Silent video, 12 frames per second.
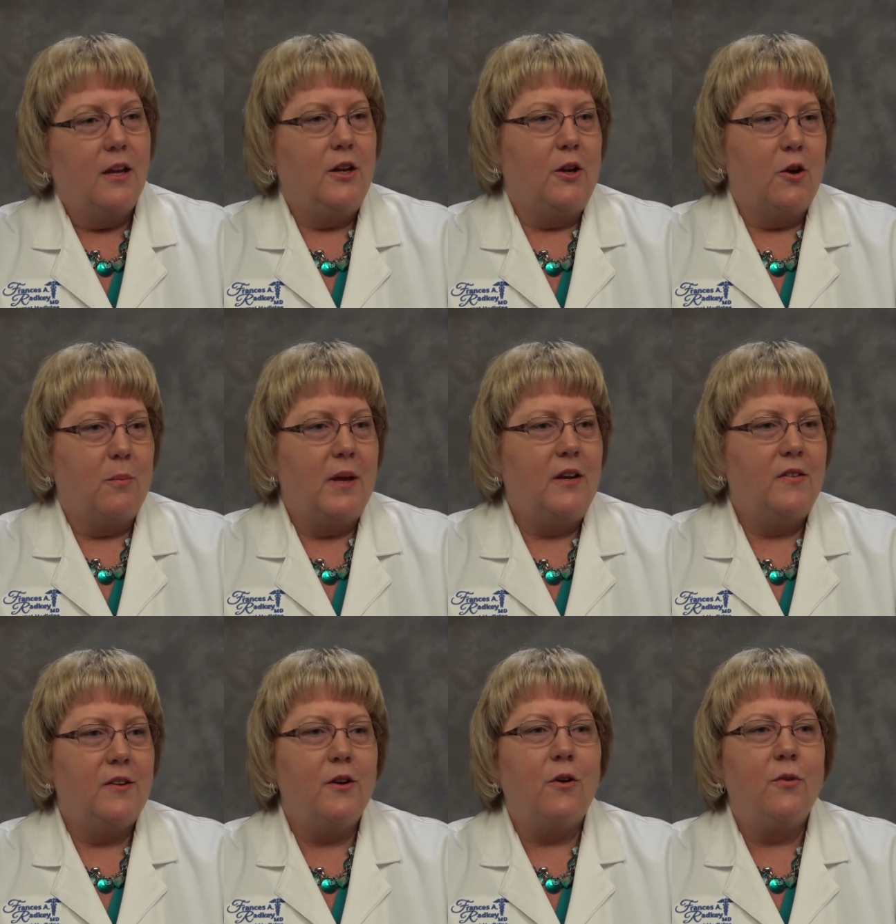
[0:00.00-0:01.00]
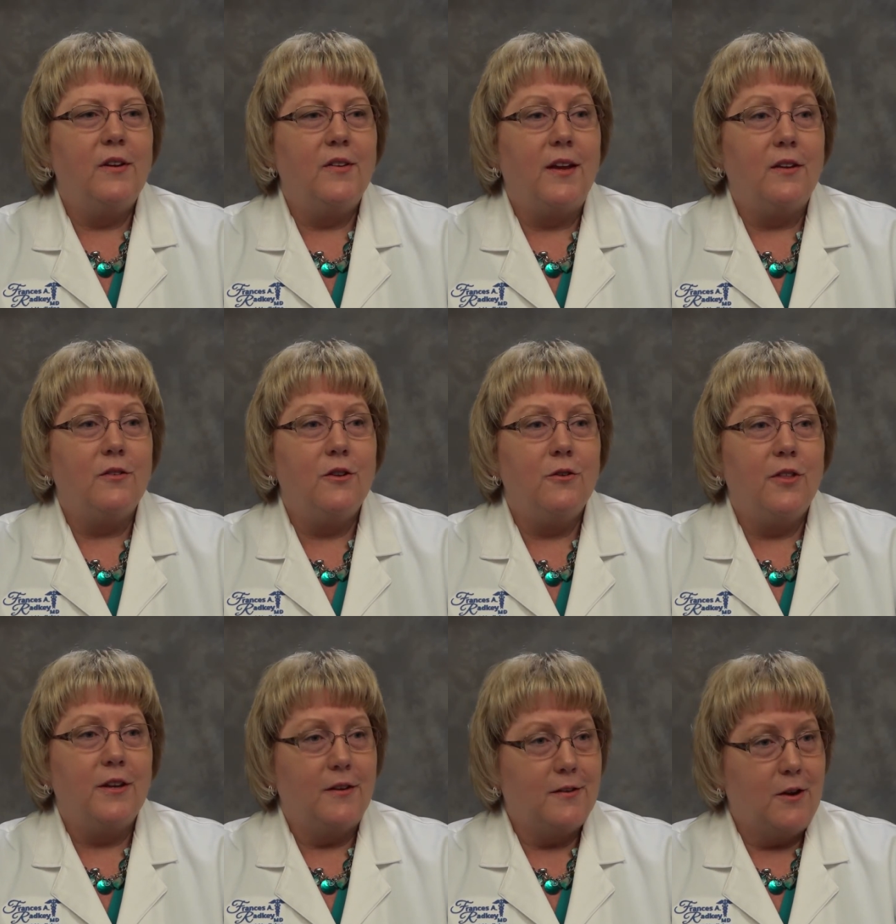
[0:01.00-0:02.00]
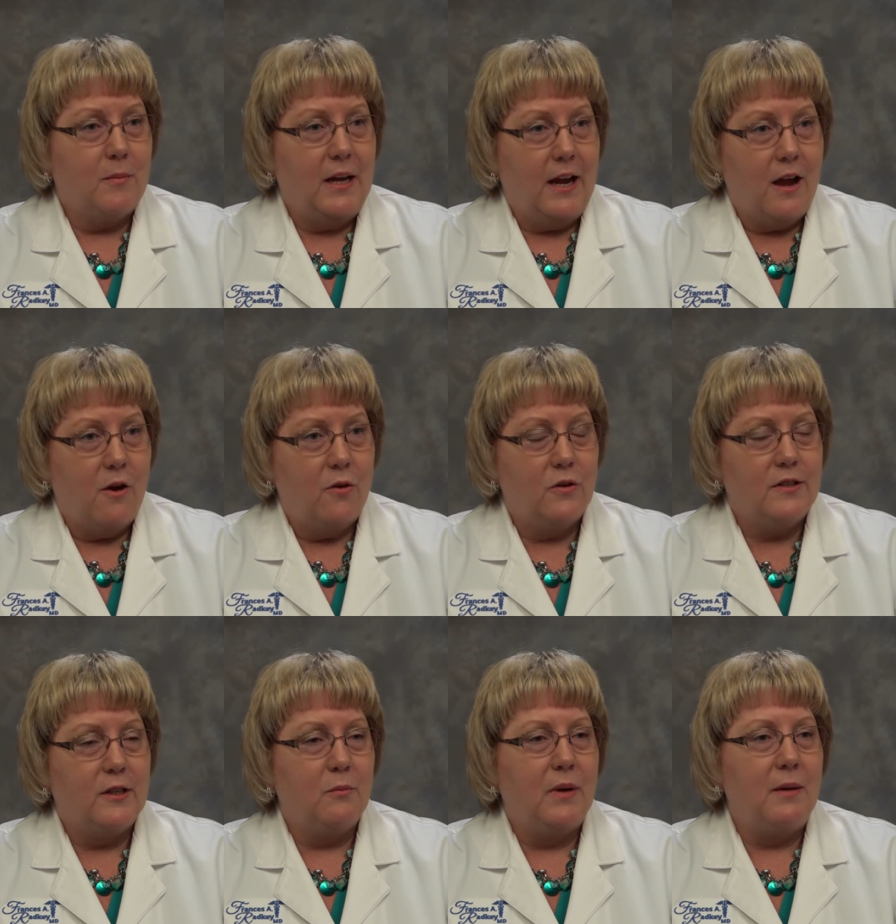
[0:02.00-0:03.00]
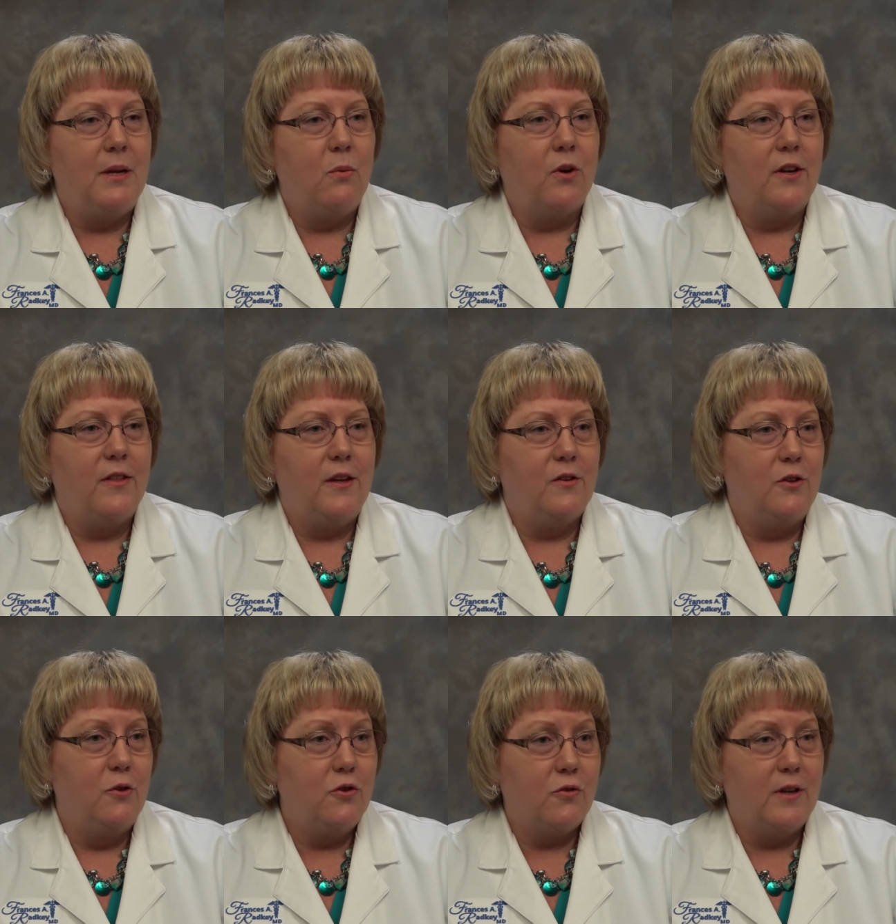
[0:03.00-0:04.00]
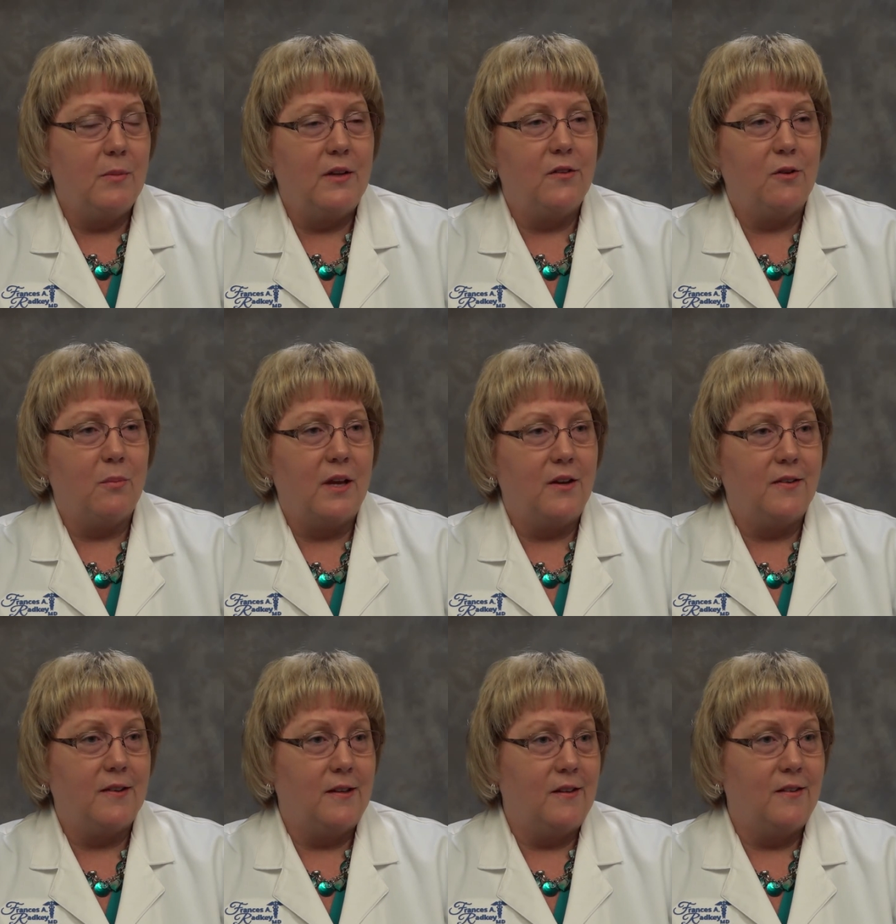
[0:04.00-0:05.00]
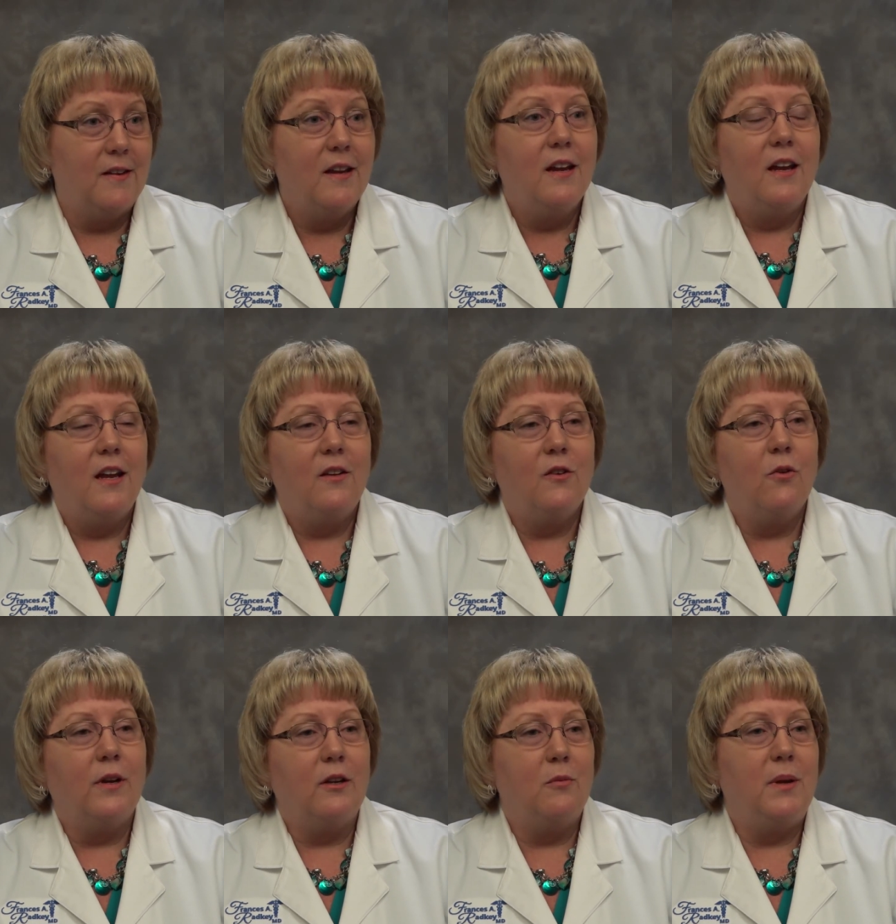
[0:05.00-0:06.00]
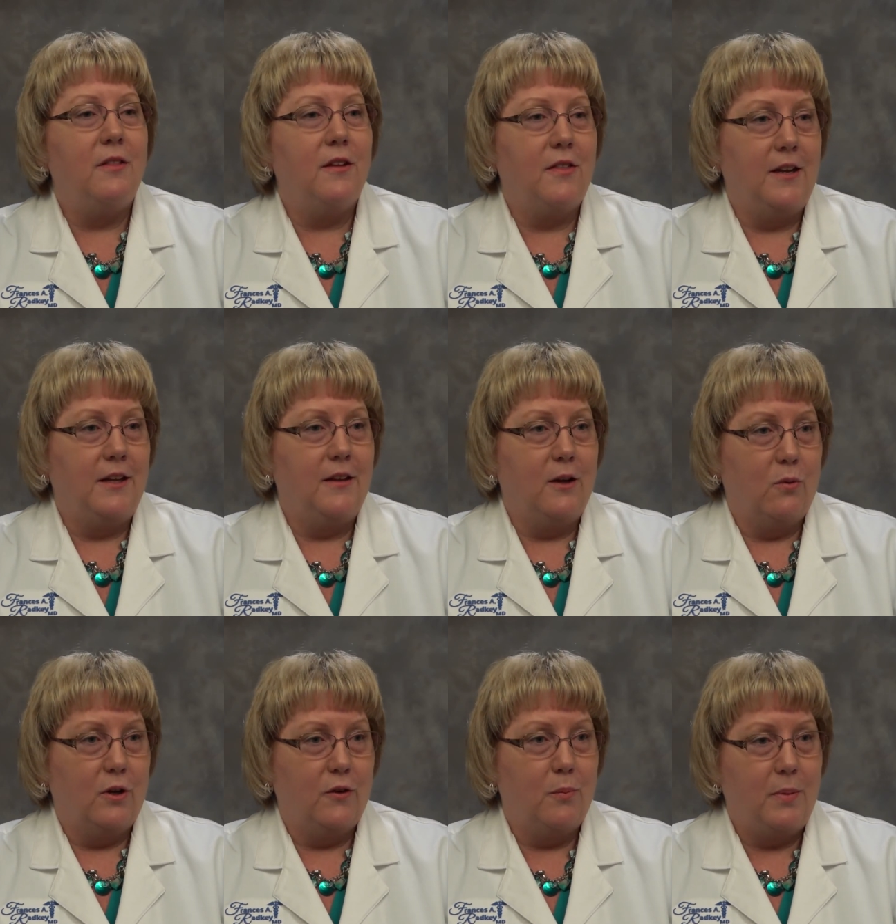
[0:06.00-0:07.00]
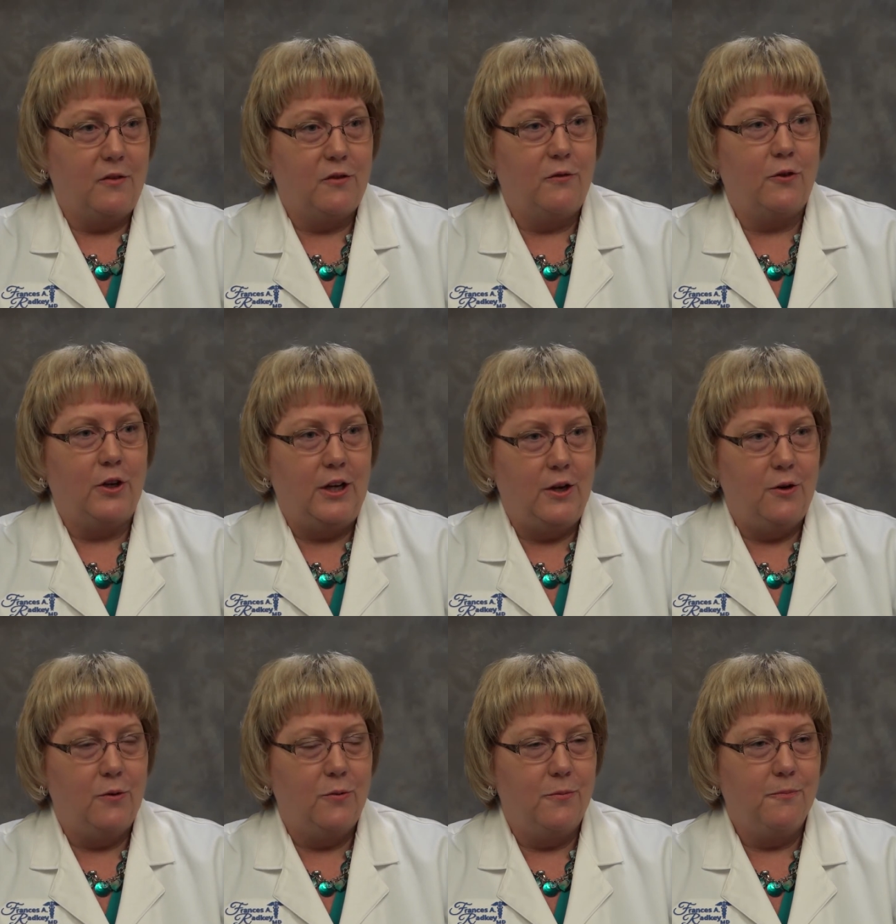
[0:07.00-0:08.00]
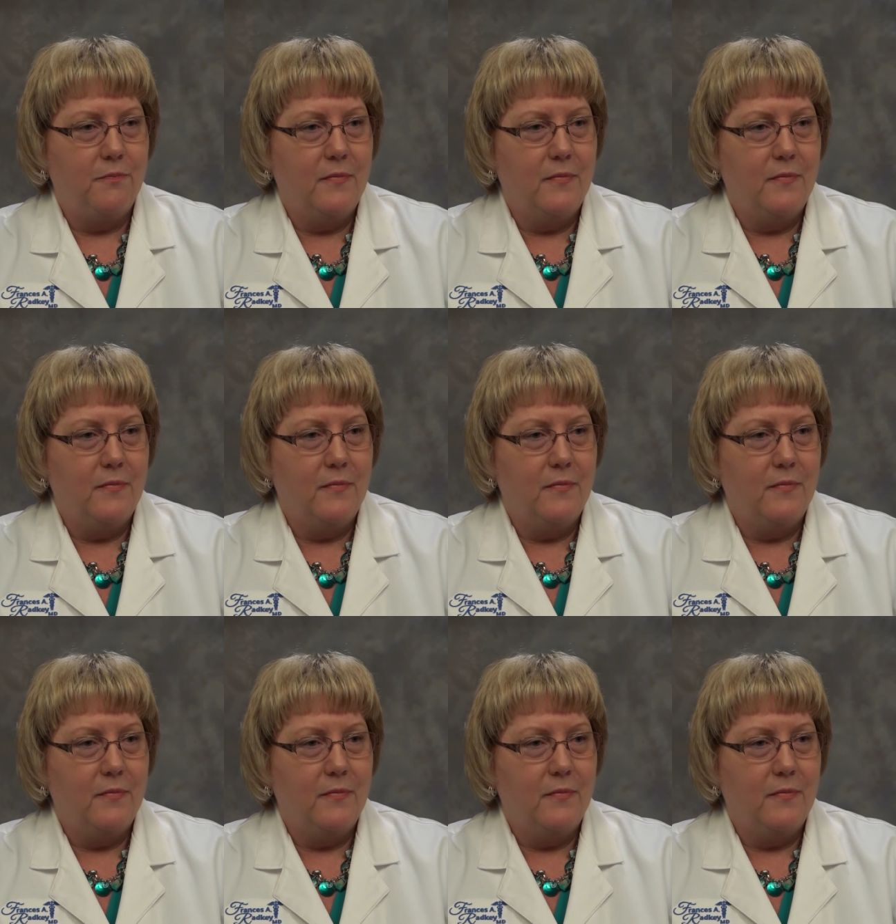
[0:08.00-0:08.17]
You know, medicine always has new things coming out, and maybe one of these new treatments or medicines is going to be the thing that works best for you.